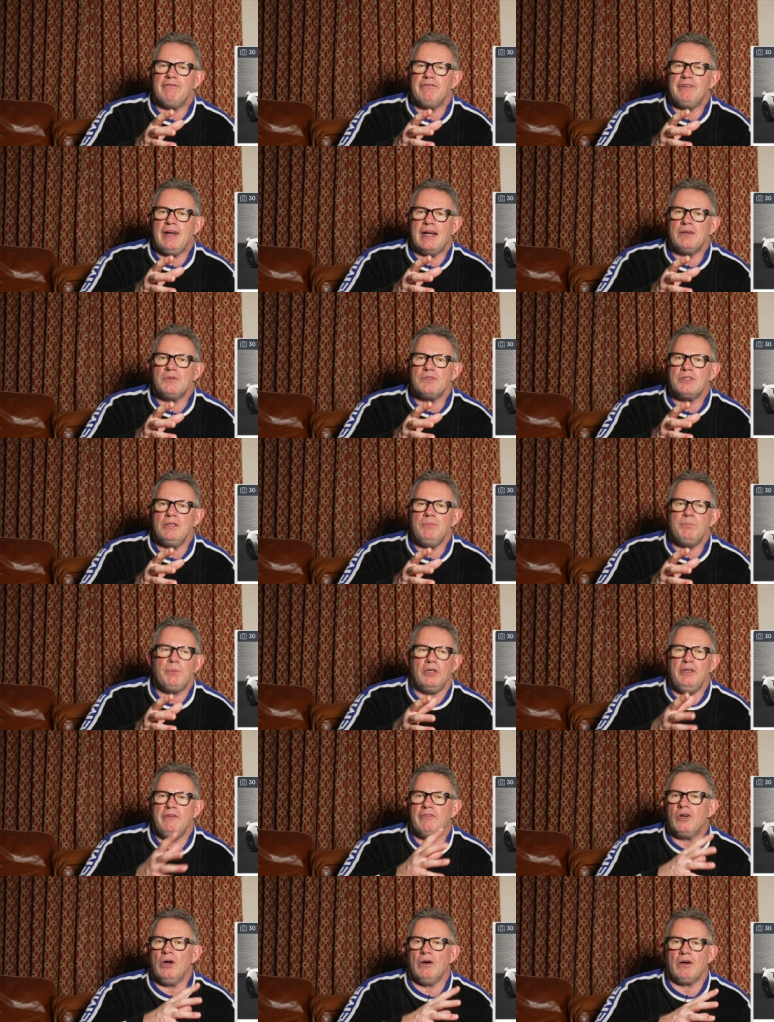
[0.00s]
thousand. But
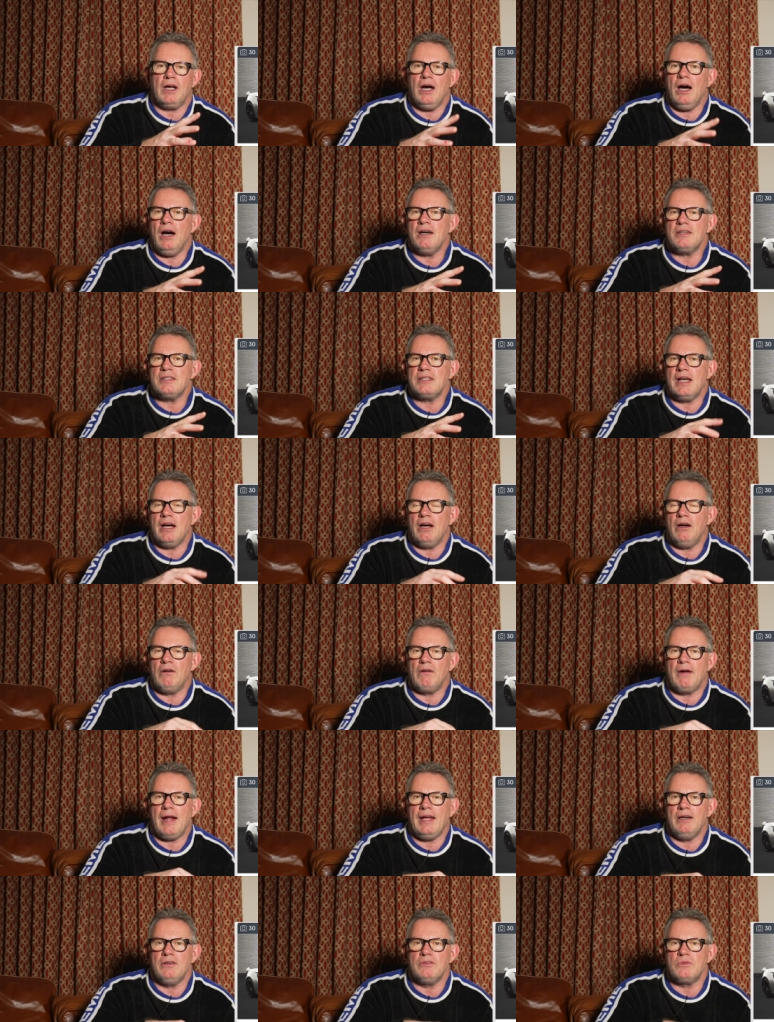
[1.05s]
you've got cars that are
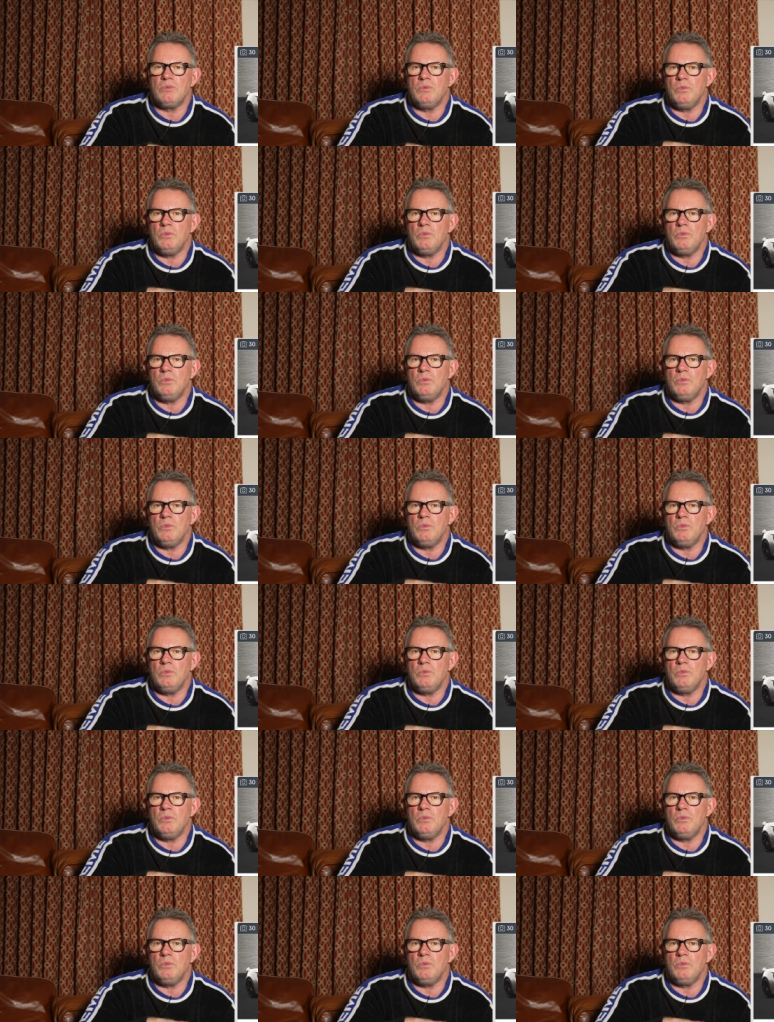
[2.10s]
around